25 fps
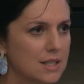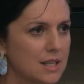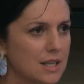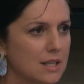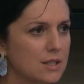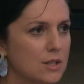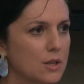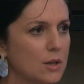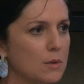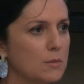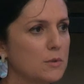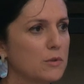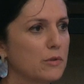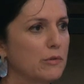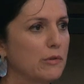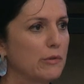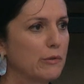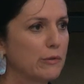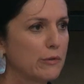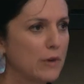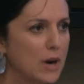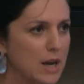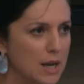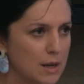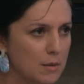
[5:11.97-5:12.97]
in terms of
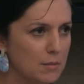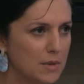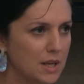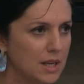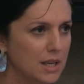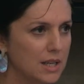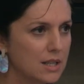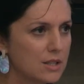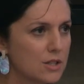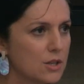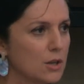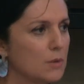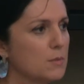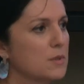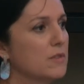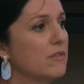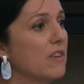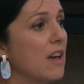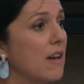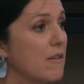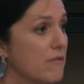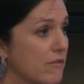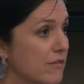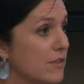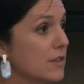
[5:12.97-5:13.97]
framing, in terms of
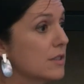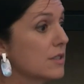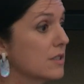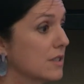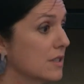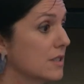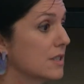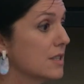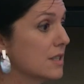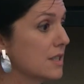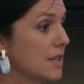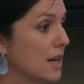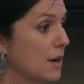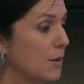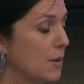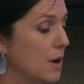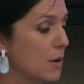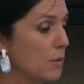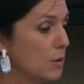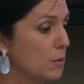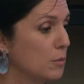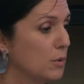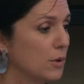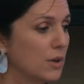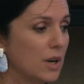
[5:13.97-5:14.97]
emphasis is how I
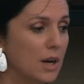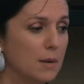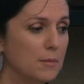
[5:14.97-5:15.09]
would put it.